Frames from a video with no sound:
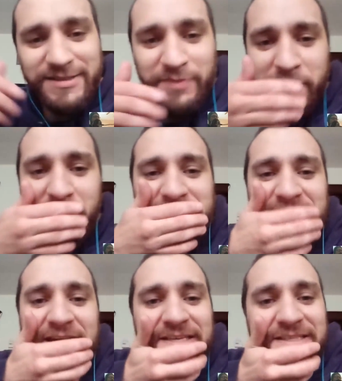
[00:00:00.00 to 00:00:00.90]
pretty much the
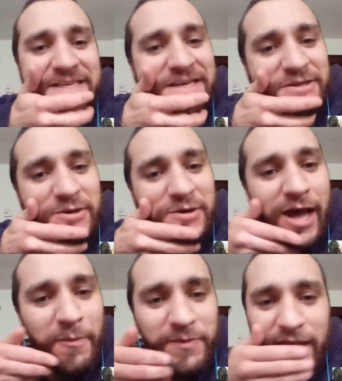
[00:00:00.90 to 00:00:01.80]
idea.
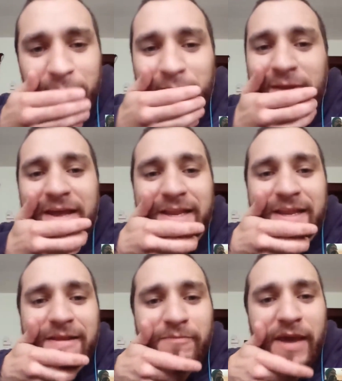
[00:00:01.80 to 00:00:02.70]
Help them and
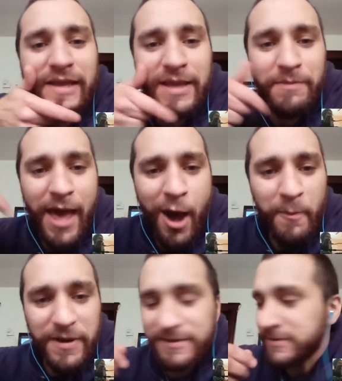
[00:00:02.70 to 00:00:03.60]
make them help
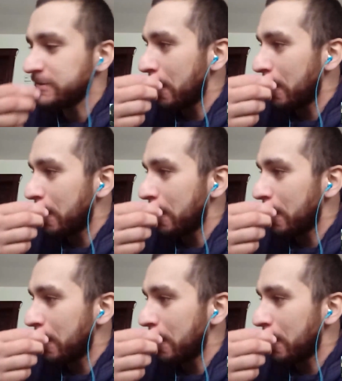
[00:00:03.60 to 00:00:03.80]
us.